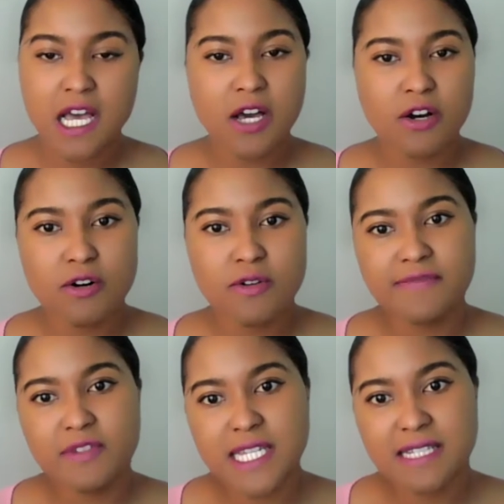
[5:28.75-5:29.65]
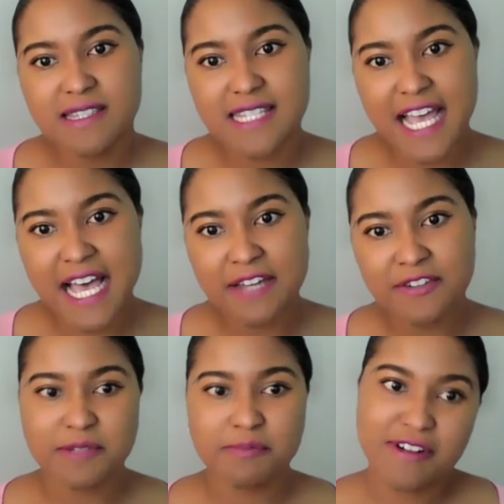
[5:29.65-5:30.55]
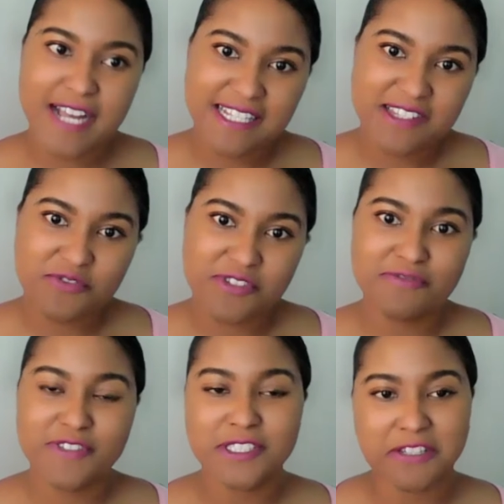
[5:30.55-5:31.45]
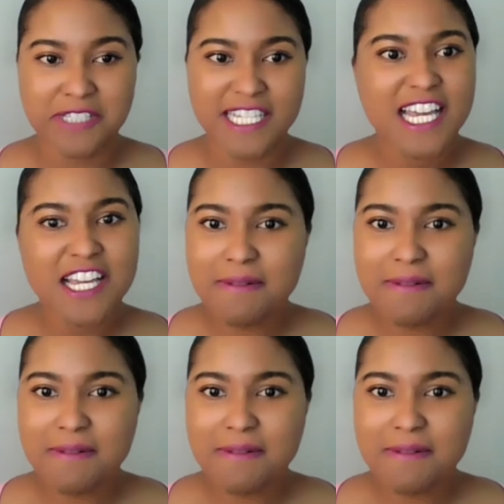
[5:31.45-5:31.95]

oh, if you get sad or depressed or you feel lonely,